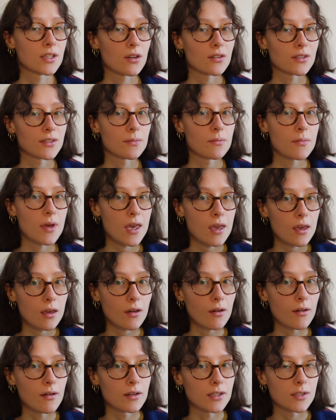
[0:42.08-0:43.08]
does
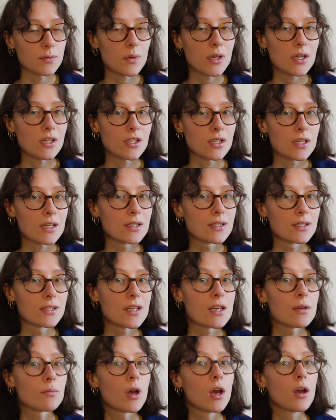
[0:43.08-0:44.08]
make our species
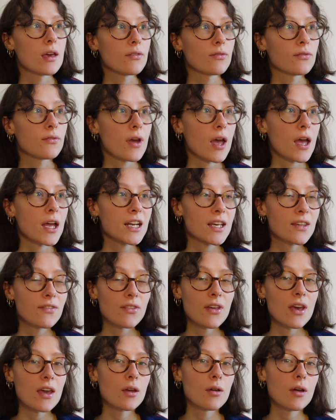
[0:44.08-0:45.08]
seem, if
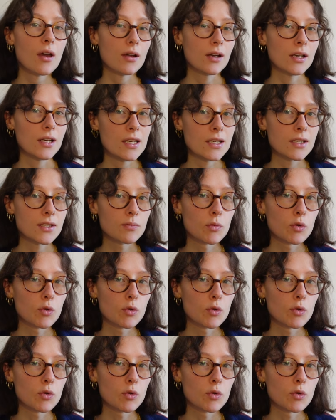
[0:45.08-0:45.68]
anything, at least